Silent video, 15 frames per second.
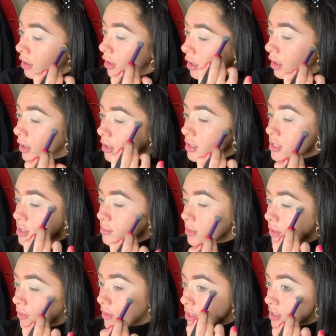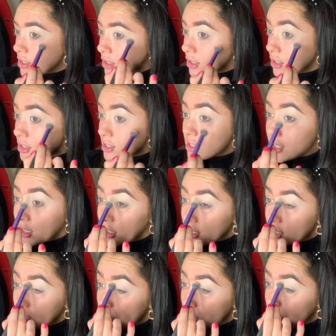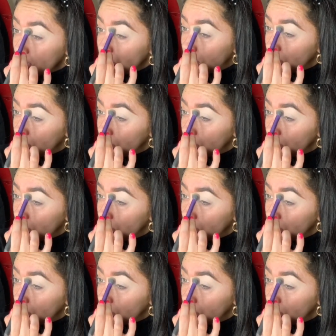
and smooth this under the skin as well